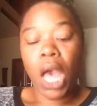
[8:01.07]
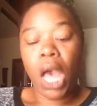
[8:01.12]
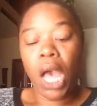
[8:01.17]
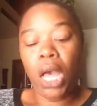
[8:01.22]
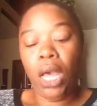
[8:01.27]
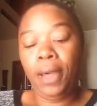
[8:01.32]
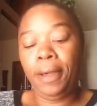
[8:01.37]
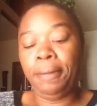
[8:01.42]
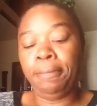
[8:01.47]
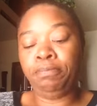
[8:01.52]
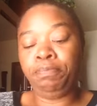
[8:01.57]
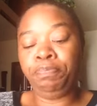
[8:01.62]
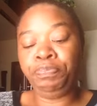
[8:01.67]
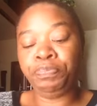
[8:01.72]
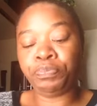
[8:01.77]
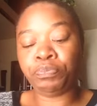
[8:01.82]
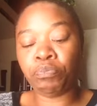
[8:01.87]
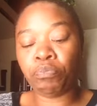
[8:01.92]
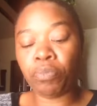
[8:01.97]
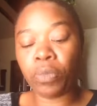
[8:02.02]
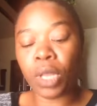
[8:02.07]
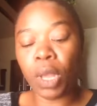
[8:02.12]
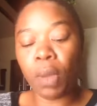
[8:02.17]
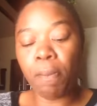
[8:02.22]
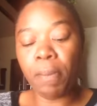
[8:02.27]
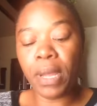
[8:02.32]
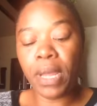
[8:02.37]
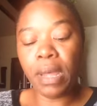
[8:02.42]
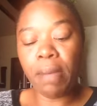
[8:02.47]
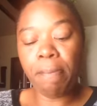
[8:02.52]
Um,
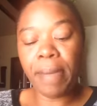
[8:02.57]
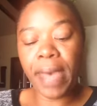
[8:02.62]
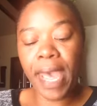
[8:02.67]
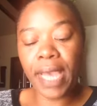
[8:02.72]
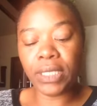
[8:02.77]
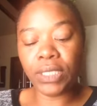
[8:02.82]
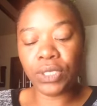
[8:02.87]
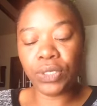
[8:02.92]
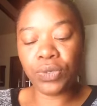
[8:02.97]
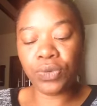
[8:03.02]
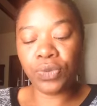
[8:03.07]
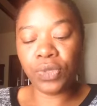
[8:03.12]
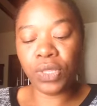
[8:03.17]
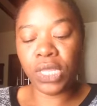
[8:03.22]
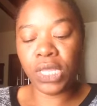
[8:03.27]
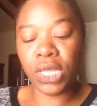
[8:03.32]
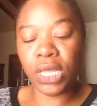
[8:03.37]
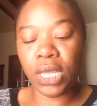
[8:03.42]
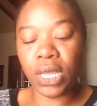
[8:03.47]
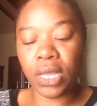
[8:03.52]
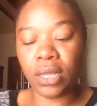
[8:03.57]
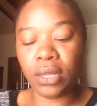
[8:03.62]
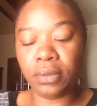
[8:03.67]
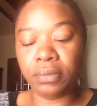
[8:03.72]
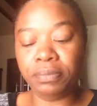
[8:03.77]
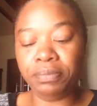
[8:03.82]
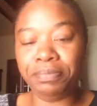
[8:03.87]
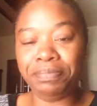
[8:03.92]
but back to the um,